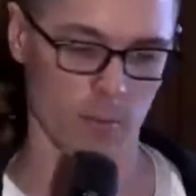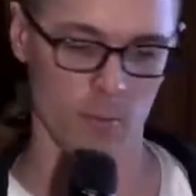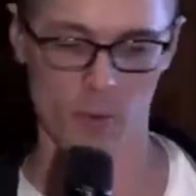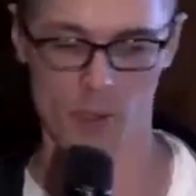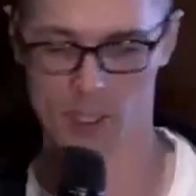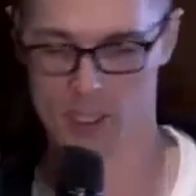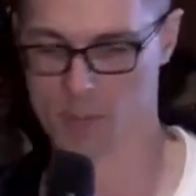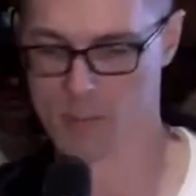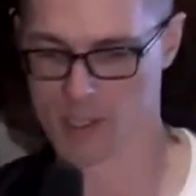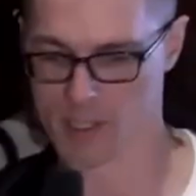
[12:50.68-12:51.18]
more
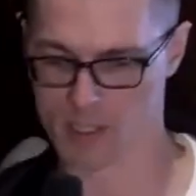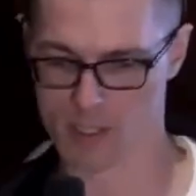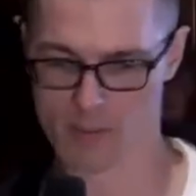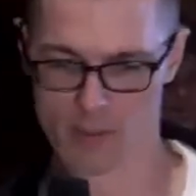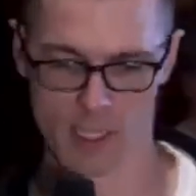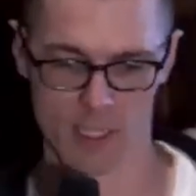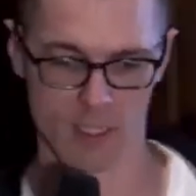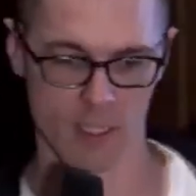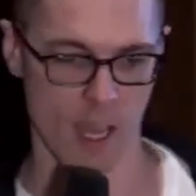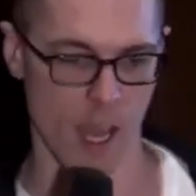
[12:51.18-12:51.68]
expensive
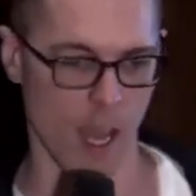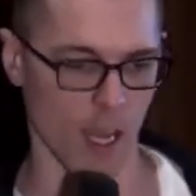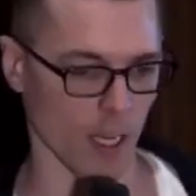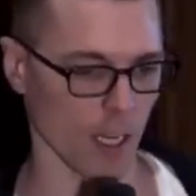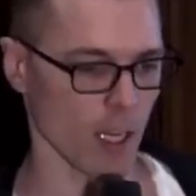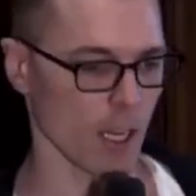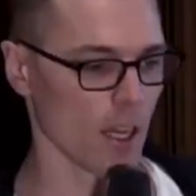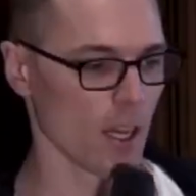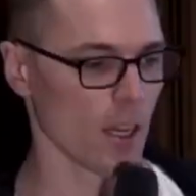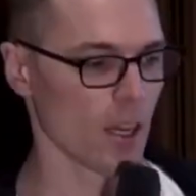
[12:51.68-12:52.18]
an attack.
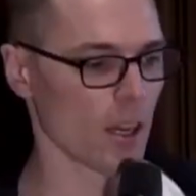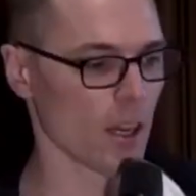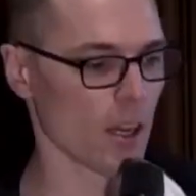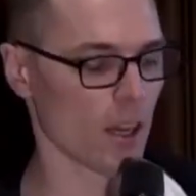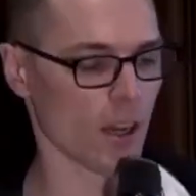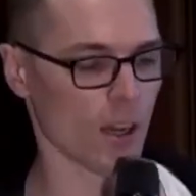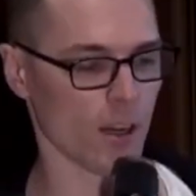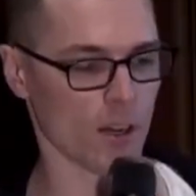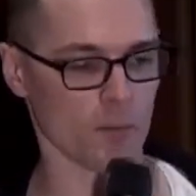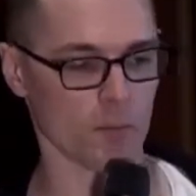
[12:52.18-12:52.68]

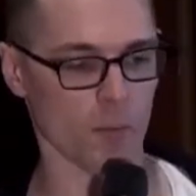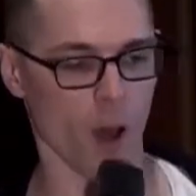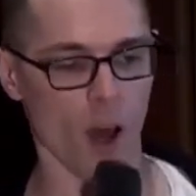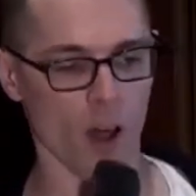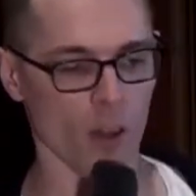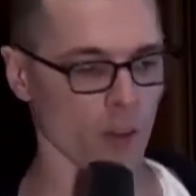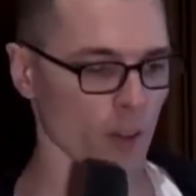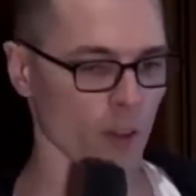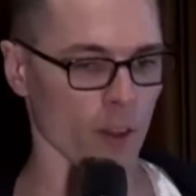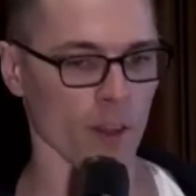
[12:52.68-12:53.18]

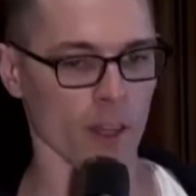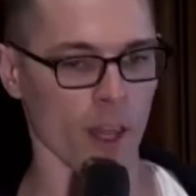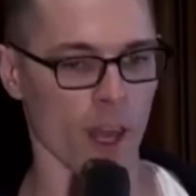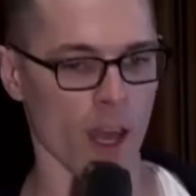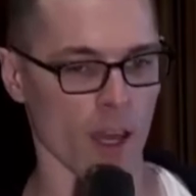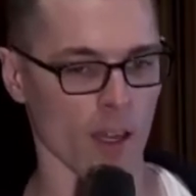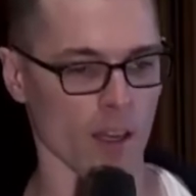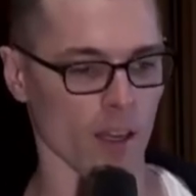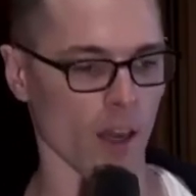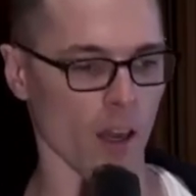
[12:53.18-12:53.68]
Other than
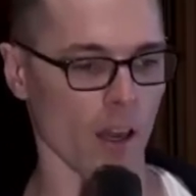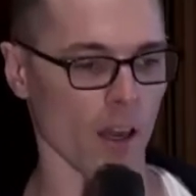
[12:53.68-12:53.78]
that,